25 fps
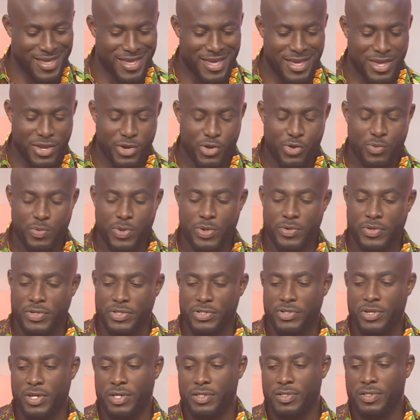He will be
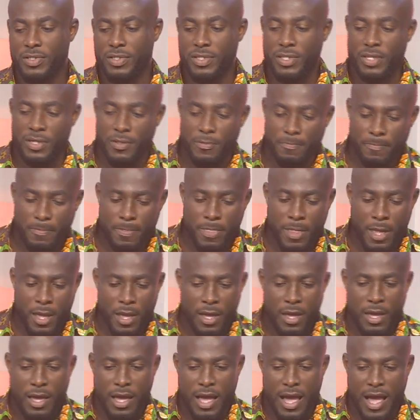resourced. You see,
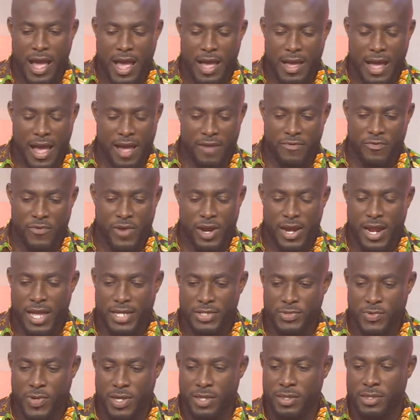I've
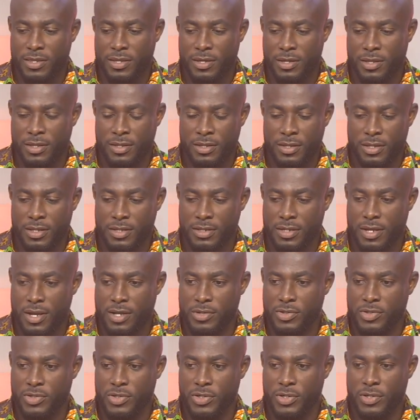realized one thing in this
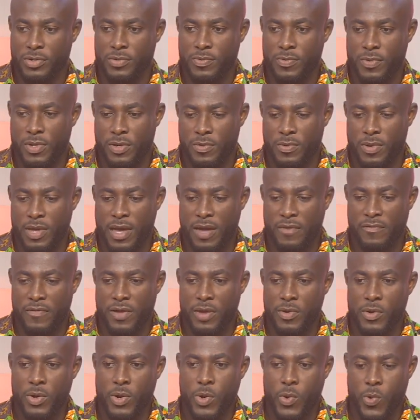country. We are
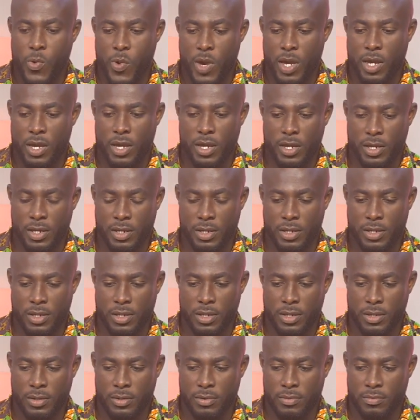very quick
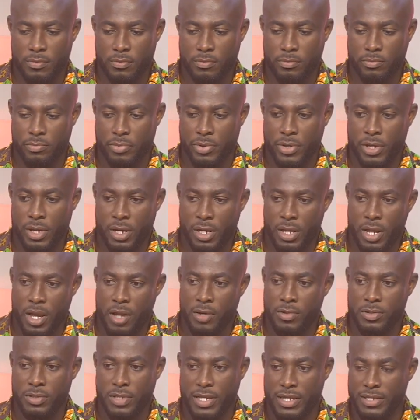in bringing
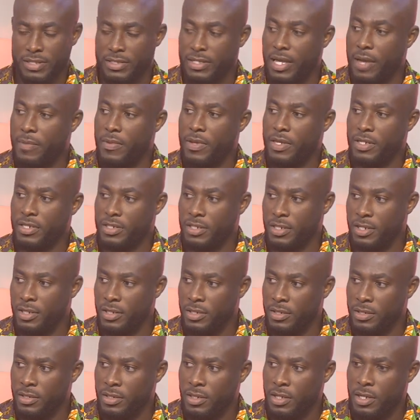out,
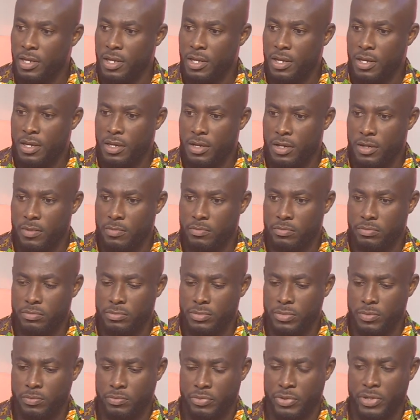establishing,
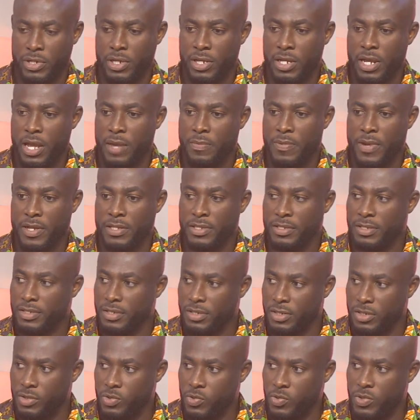bringing up an
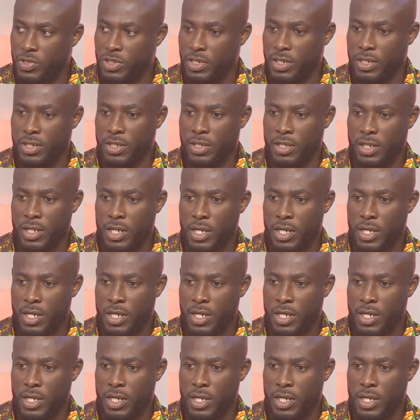institution,